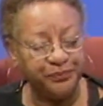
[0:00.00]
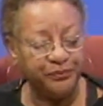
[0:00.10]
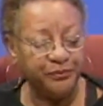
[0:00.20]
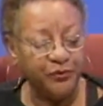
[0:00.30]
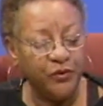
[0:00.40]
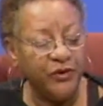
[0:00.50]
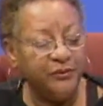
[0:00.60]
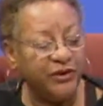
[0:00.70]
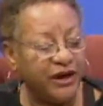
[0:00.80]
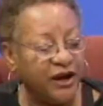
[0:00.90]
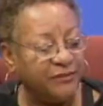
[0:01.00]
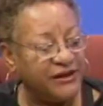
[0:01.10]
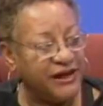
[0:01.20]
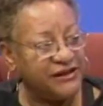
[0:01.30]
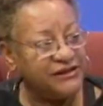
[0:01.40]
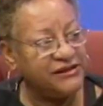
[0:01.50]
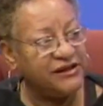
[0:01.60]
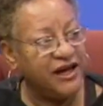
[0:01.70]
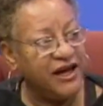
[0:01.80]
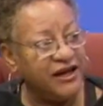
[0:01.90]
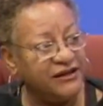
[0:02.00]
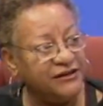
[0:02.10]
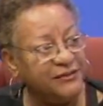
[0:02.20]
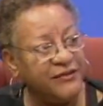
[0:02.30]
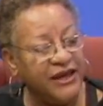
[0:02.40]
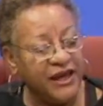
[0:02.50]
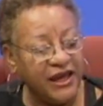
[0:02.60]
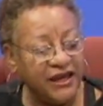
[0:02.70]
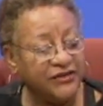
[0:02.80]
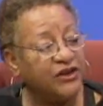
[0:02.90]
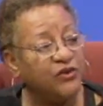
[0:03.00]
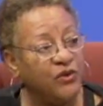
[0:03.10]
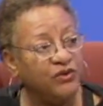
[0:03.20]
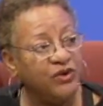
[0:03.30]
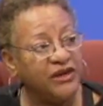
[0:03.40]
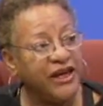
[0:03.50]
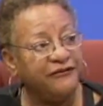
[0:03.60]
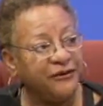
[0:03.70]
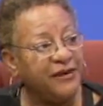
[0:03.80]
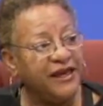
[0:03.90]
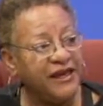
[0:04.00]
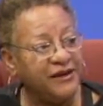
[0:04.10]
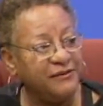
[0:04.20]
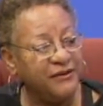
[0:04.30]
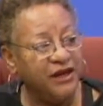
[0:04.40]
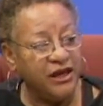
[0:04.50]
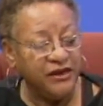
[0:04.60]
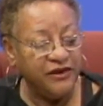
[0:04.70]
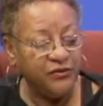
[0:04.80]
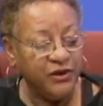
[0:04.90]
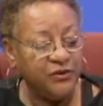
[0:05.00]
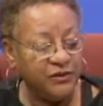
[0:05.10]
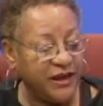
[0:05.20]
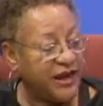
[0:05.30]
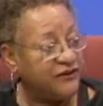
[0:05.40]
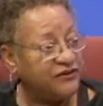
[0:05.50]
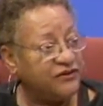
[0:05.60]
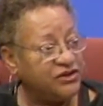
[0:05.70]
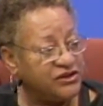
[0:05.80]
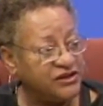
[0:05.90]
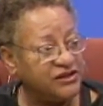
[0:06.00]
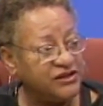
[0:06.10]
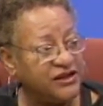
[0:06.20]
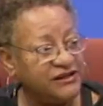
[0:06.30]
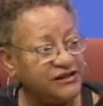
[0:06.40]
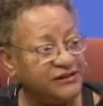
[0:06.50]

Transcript: when we bring our plans to God and get the quote okay from Him, then we will have good success.